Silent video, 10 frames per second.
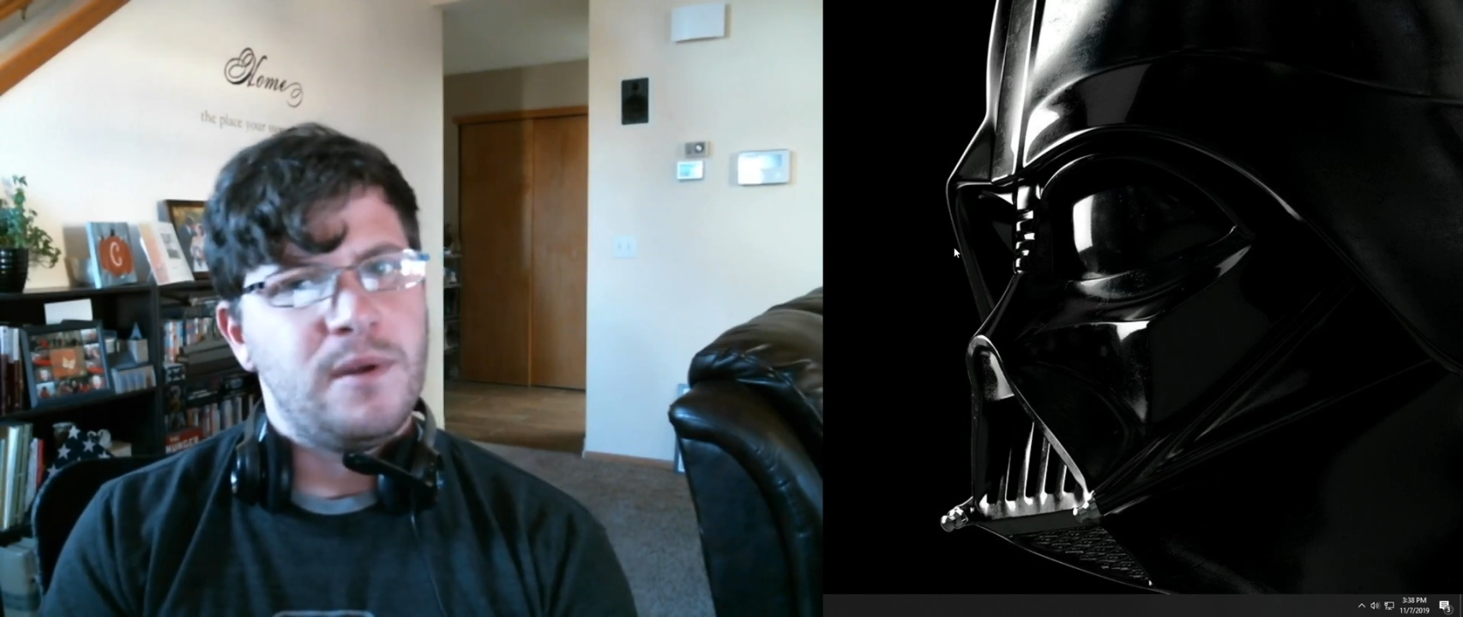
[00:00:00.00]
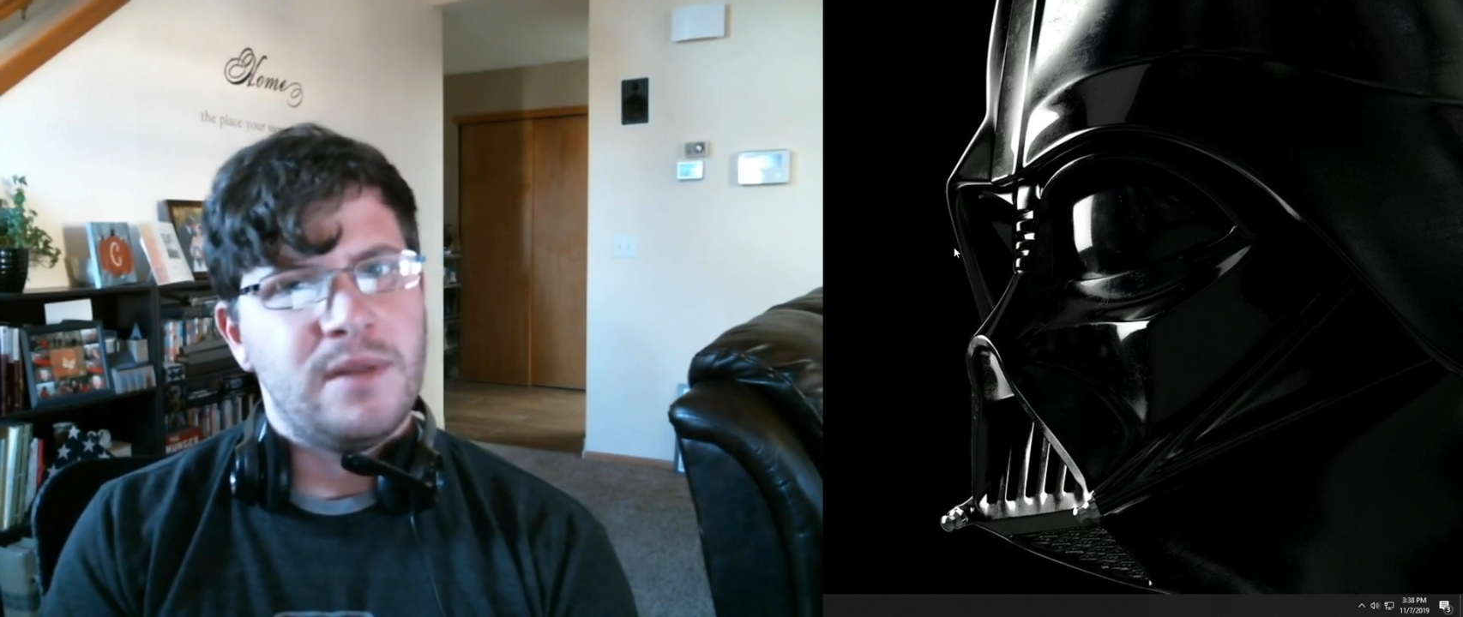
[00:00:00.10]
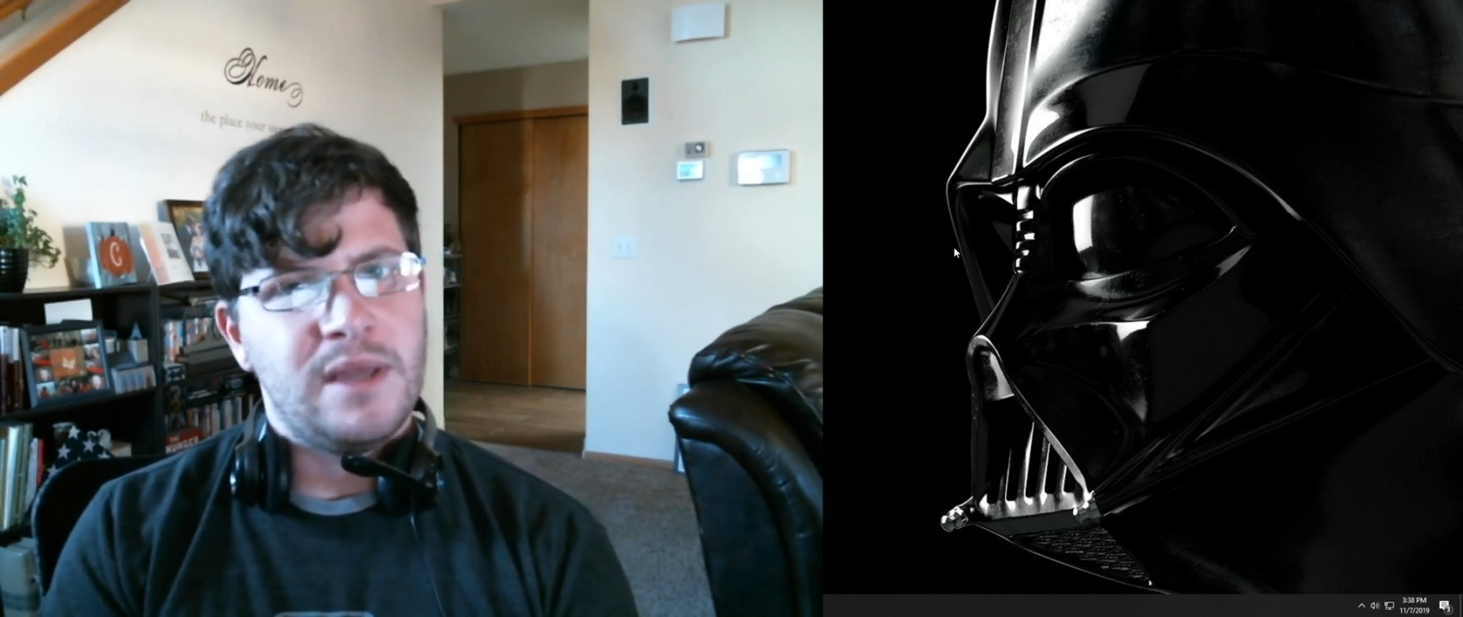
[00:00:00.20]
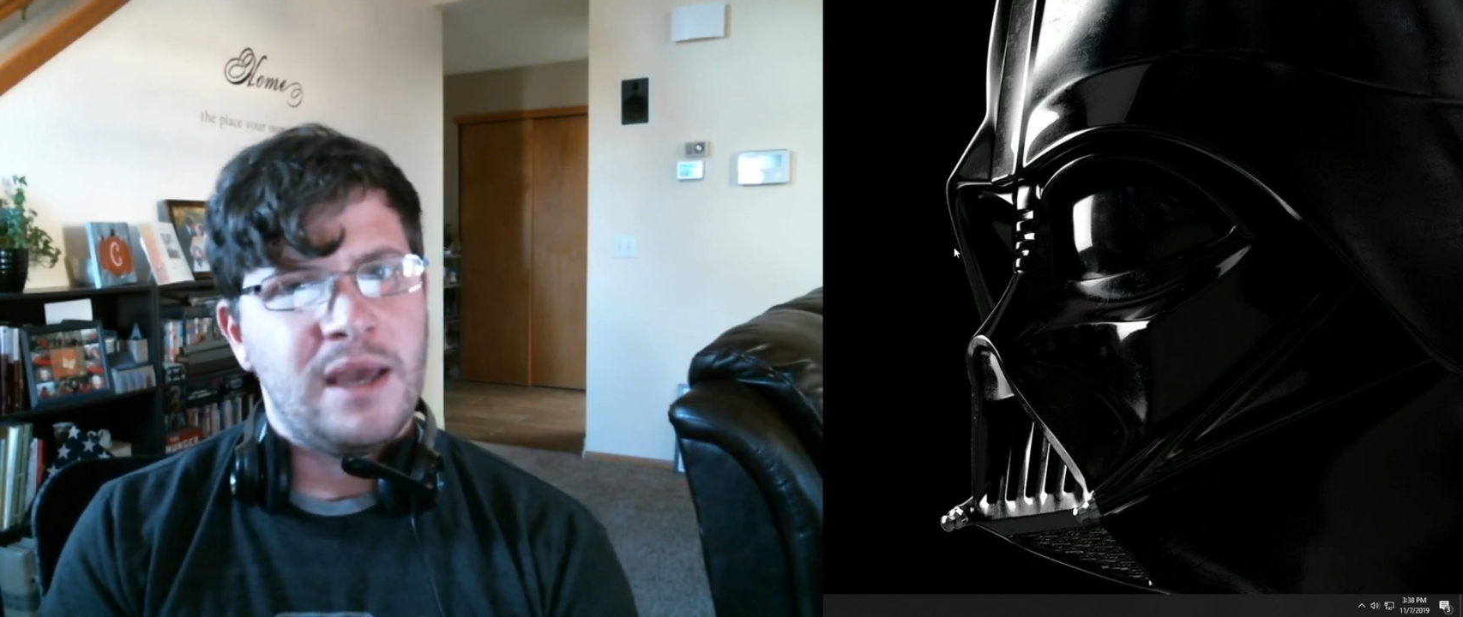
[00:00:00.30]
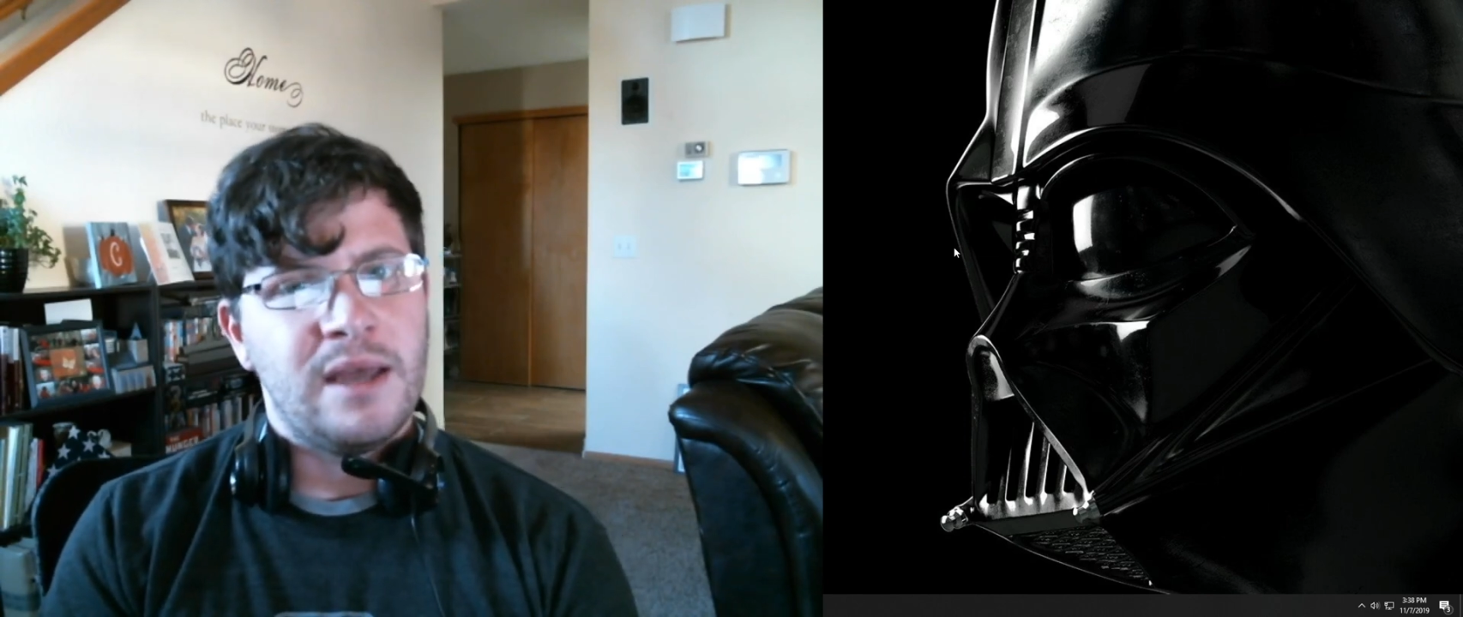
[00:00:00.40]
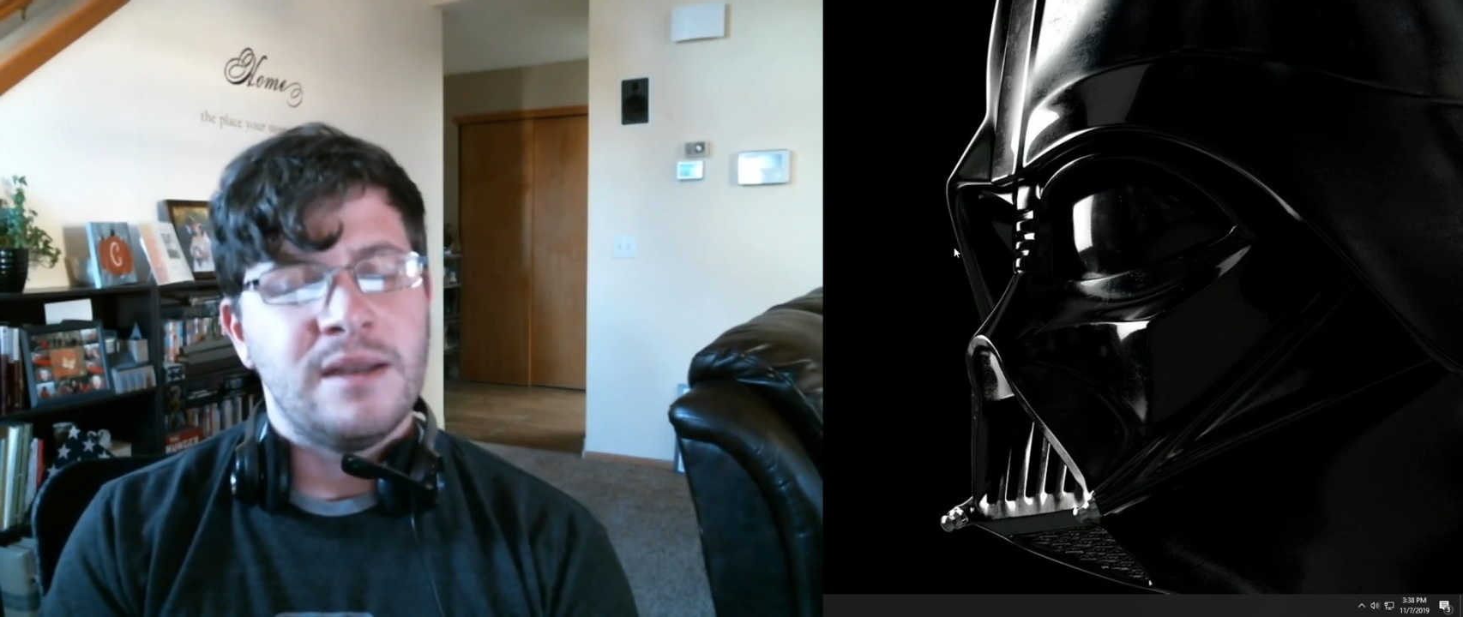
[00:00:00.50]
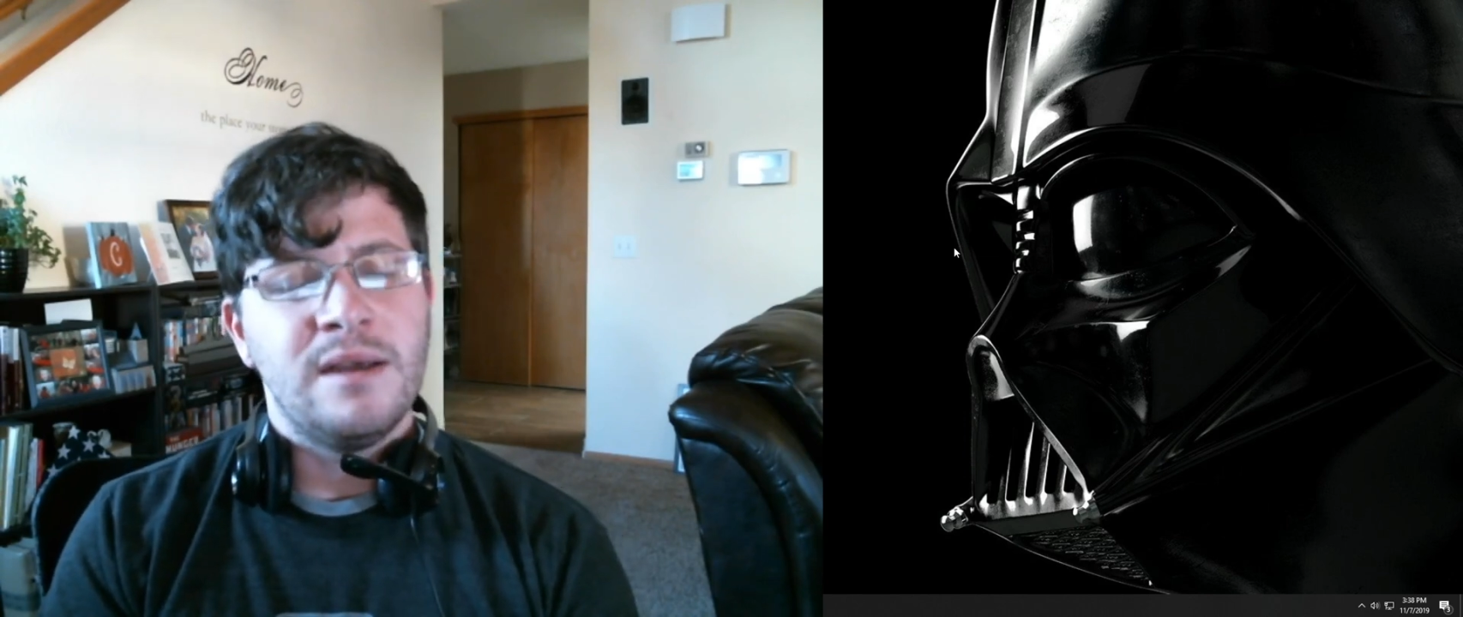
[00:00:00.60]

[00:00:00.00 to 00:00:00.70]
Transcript: you in the end.